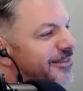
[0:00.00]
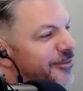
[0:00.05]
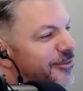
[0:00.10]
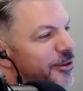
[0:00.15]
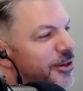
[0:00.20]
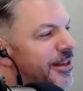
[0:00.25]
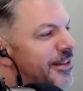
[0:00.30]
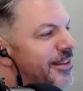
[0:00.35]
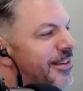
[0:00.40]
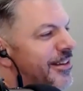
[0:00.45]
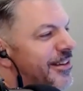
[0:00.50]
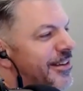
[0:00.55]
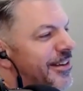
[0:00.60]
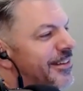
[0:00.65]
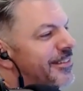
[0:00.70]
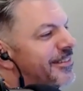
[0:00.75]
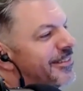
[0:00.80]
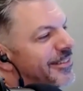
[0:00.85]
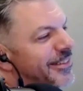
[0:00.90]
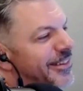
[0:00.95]
We're not done
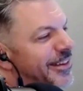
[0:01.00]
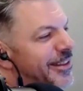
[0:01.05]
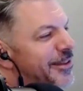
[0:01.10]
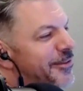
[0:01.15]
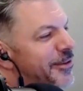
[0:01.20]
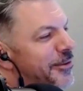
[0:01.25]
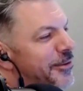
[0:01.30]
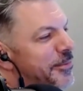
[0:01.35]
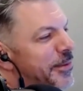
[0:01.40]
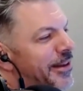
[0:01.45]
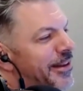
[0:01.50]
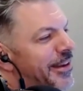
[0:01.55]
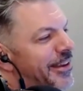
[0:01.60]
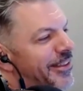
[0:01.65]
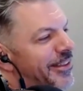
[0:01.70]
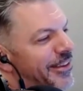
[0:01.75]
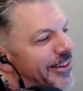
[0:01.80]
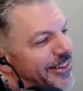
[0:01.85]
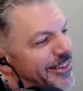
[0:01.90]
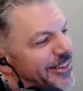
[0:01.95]
yet. Get the fuck back
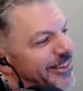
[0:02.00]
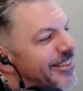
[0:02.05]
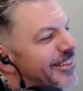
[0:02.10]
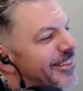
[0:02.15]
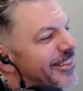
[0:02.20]
down there.